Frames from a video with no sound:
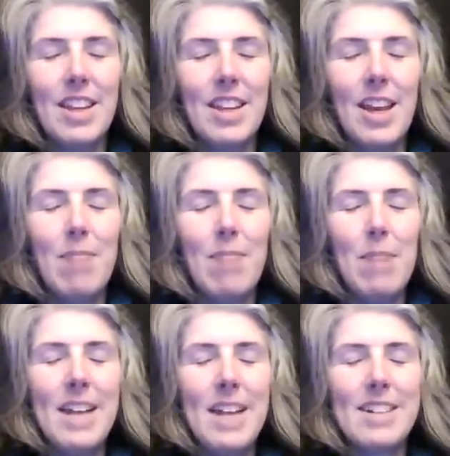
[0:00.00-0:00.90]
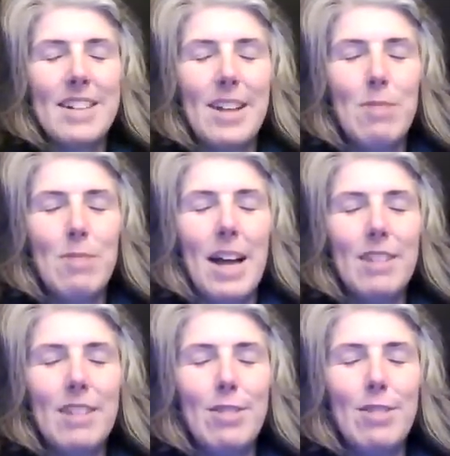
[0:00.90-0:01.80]
And place that smile
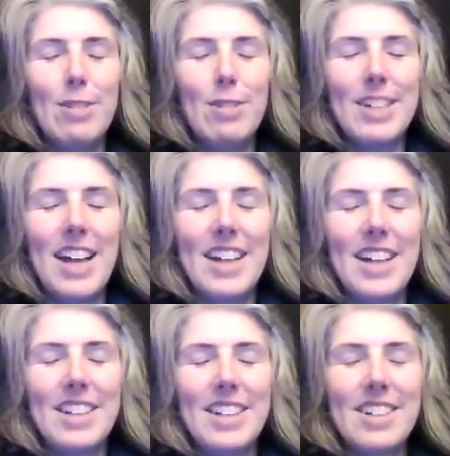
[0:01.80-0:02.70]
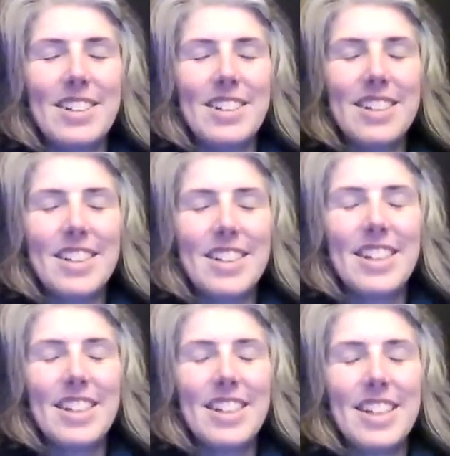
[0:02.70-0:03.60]
of love and kindness
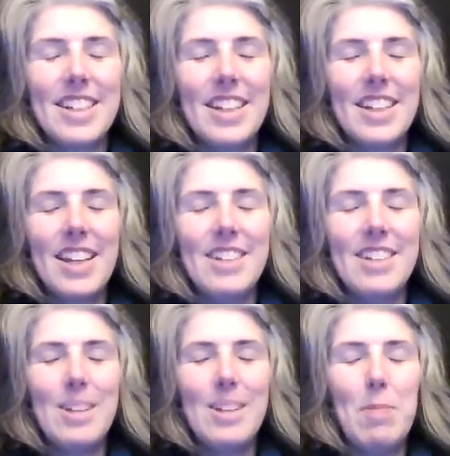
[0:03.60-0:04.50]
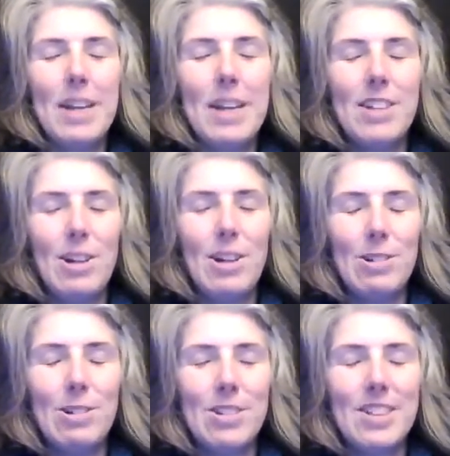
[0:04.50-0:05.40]
into your big
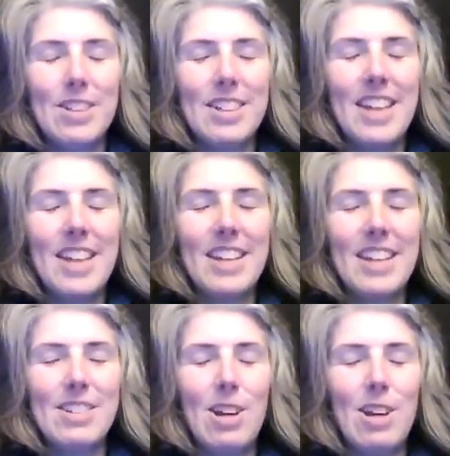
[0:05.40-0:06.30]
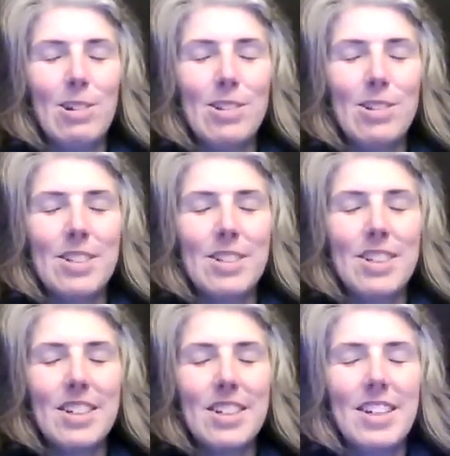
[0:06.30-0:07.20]
toes, the next toes,
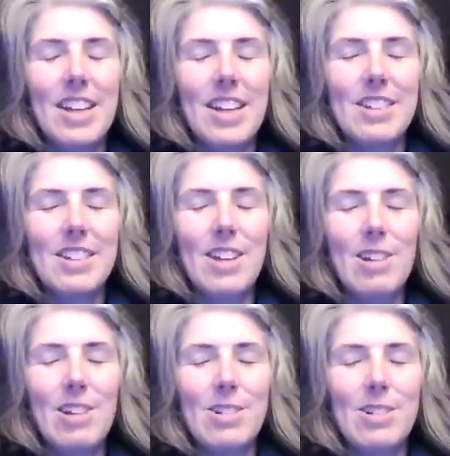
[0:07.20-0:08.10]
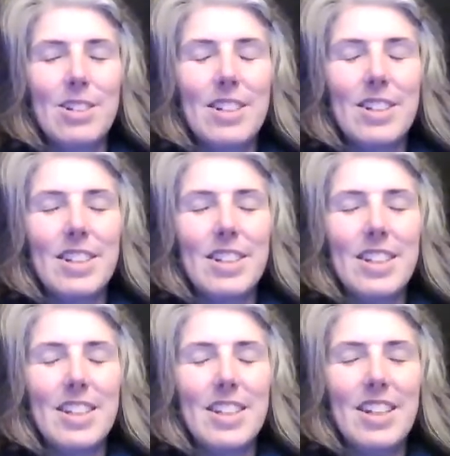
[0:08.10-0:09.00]
the next toes,
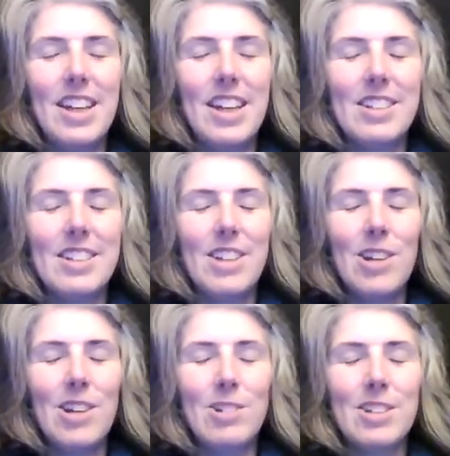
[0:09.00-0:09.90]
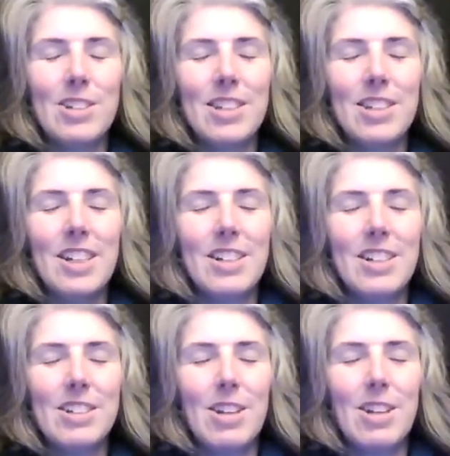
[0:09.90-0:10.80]
the next toes, the
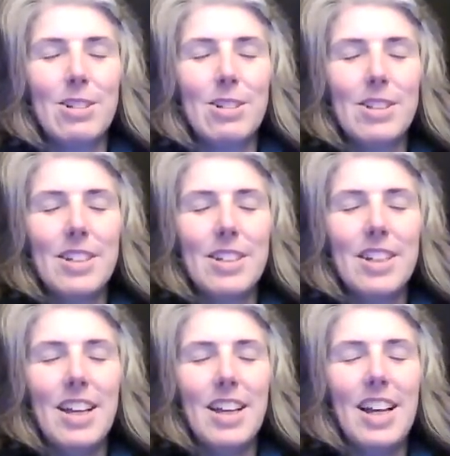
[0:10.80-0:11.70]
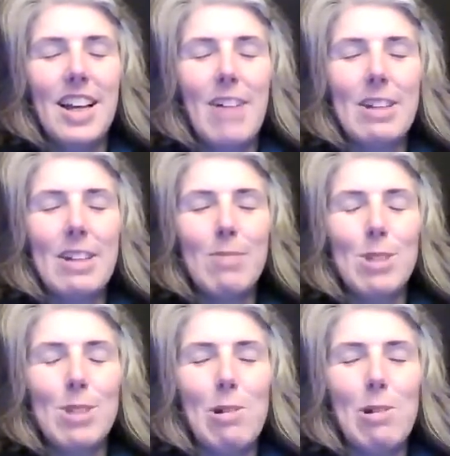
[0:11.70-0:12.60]
little toes, allowing them
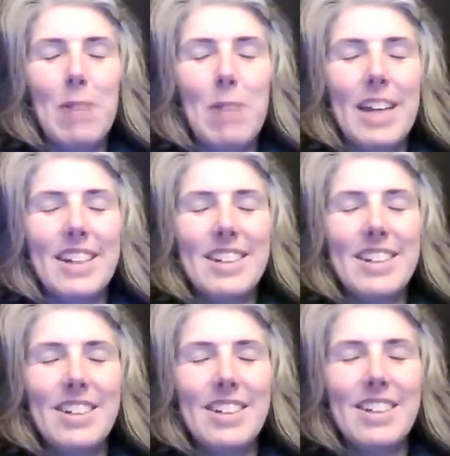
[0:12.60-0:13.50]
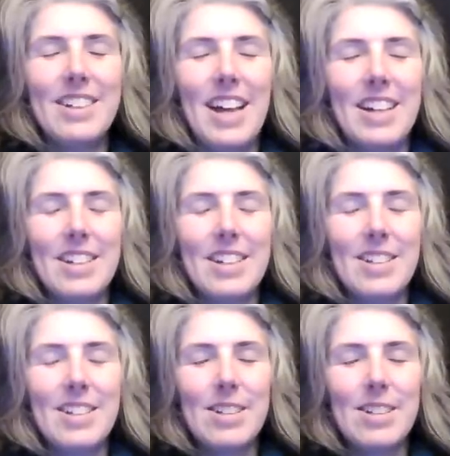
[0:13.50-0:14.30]
to awaken to the kindness.